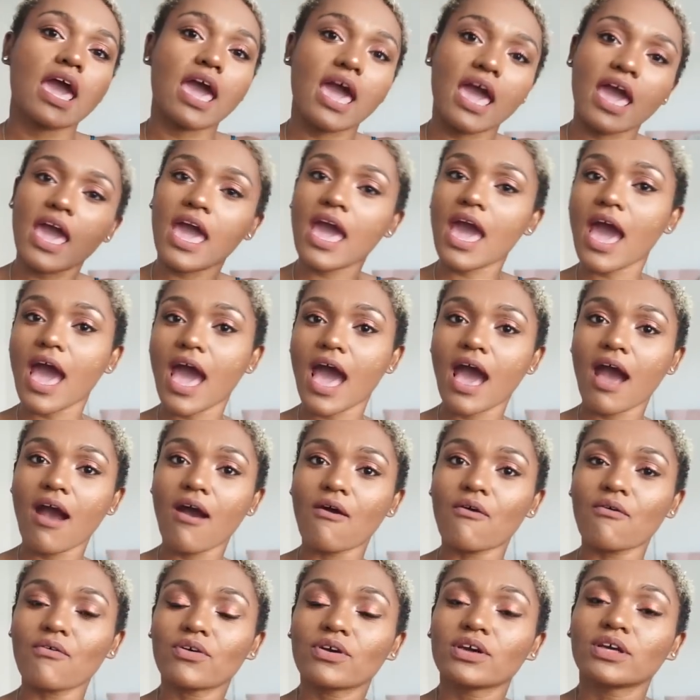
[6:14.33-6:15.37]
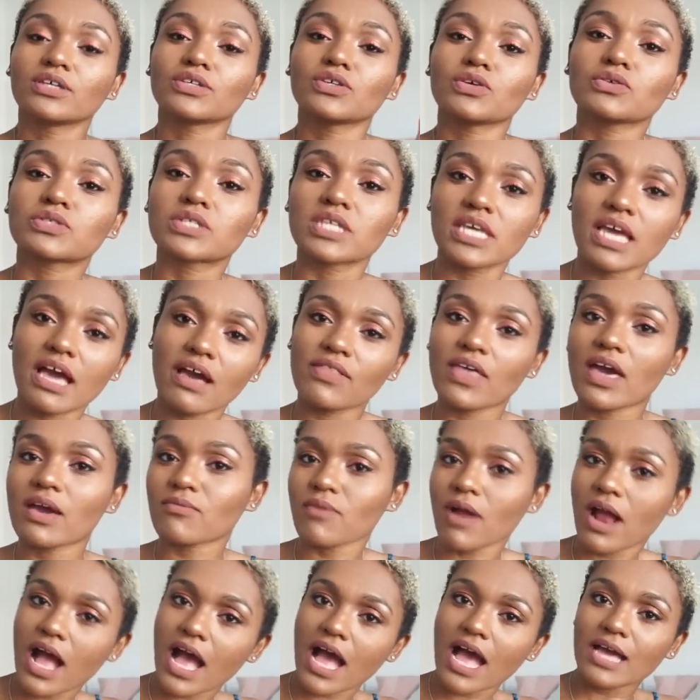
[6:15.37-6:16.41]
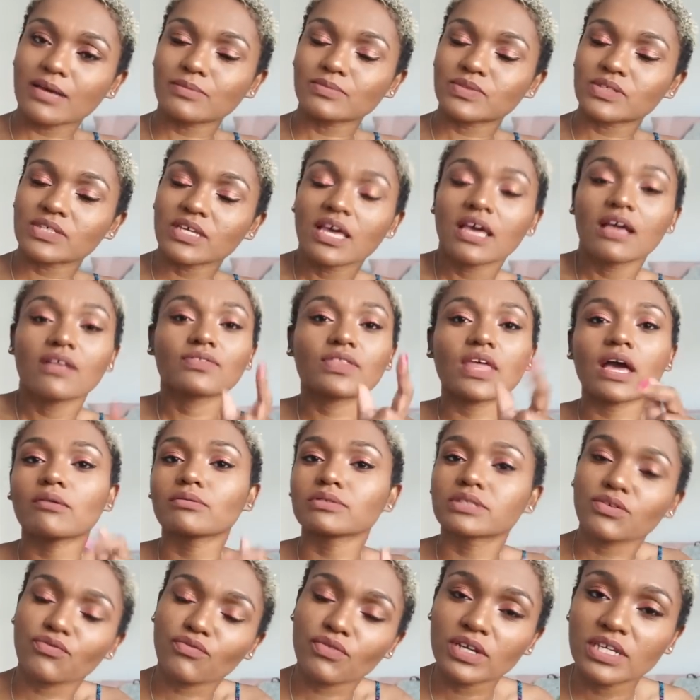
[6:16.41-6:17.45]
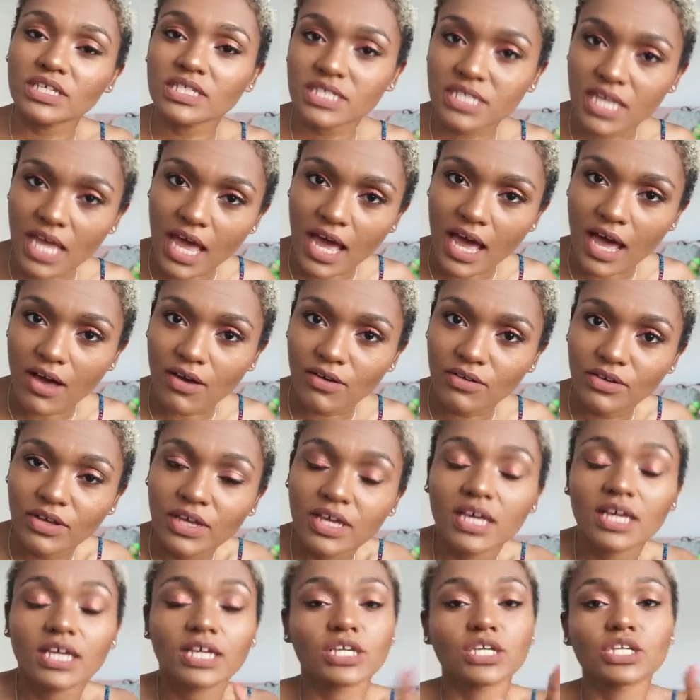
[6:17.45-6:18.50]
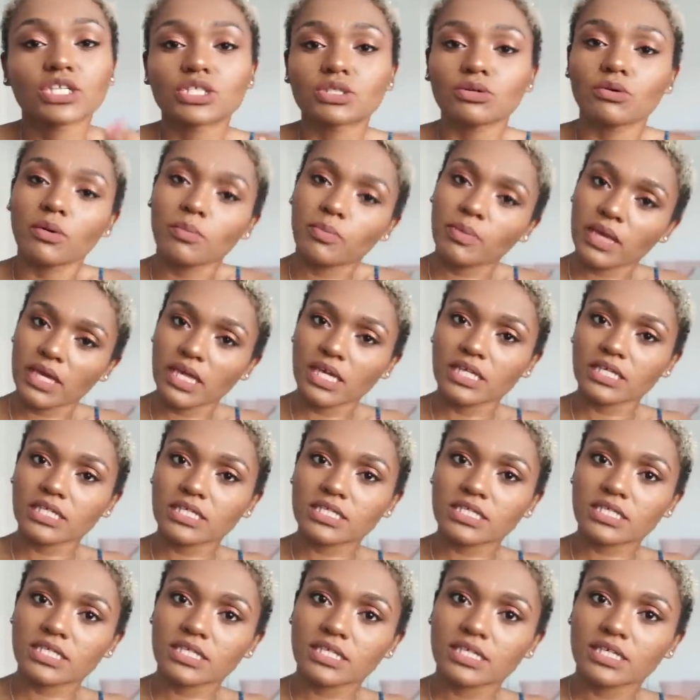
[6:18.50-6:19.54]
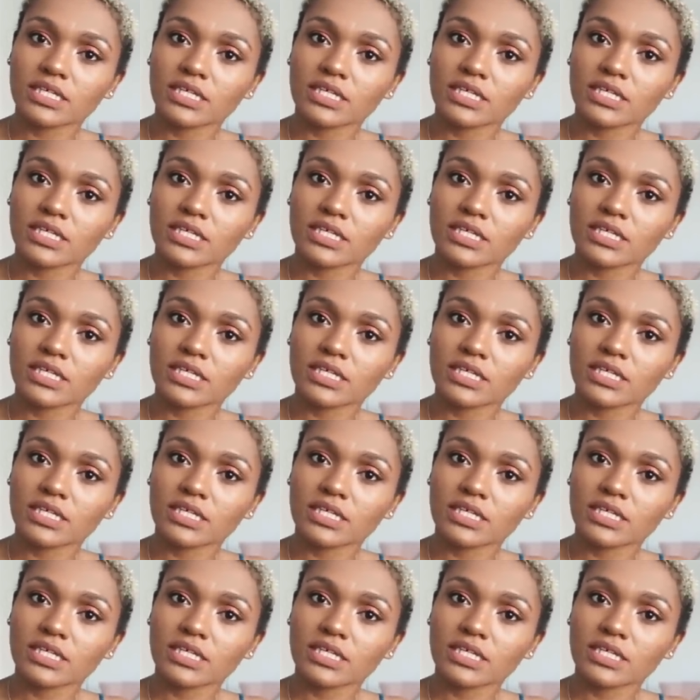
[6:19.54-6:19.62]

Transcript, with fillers: Ow! You see how that rhymed? That was a freestyle. Get you a piece